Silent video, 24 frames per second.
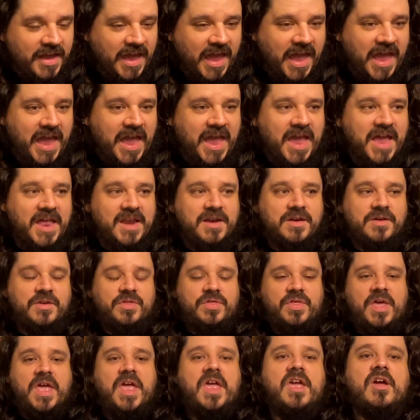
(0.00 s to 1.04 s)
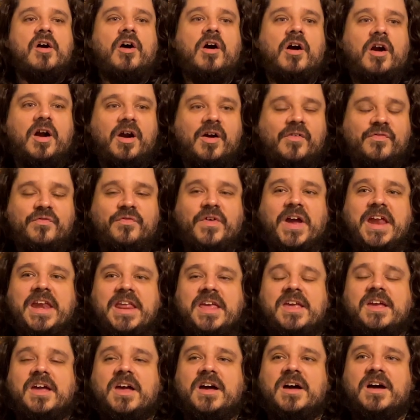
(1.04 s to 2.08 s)
and they are
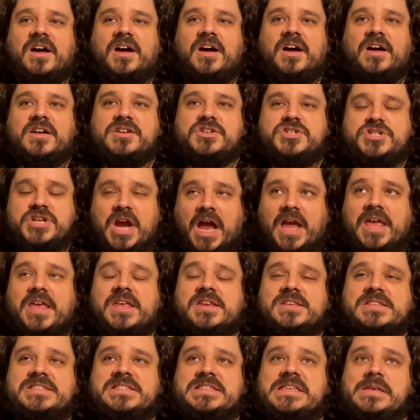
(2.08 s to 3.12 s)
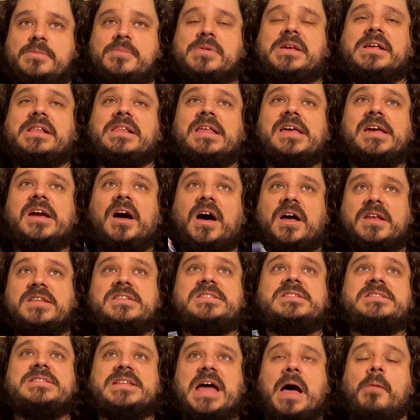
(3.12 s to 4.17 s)
fighting a giant, seemingly
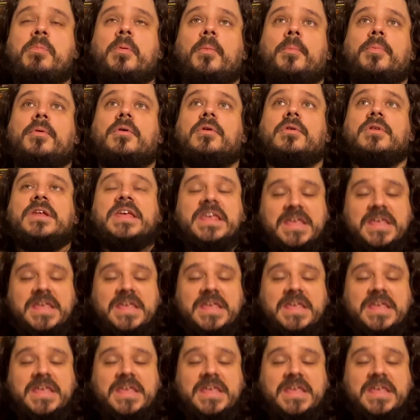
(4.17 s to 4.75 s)
unstoppable